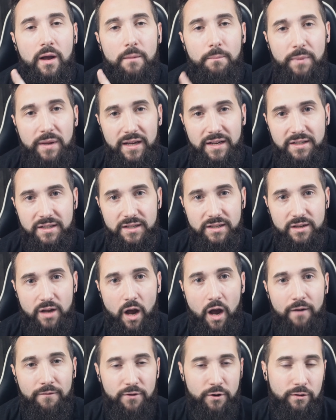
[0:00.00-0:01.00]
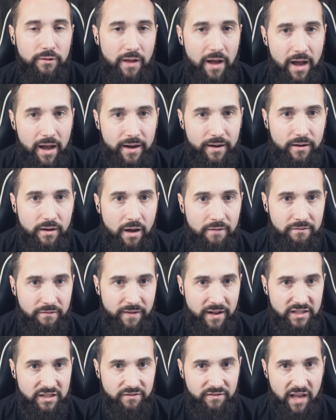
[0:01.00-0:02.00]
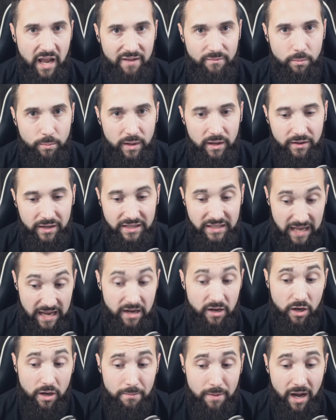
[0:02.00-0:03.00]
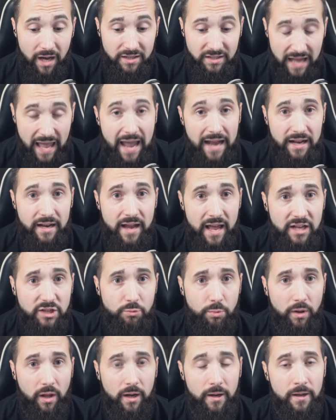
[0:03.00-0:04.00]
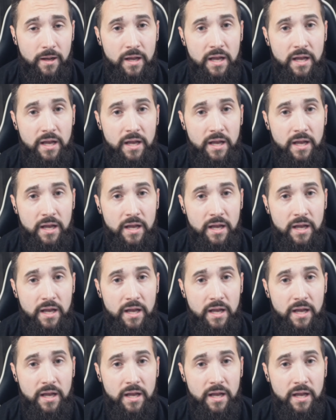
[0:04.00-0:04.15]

pieces of their line of offensive capabilities in Hamas and in Hezbollah.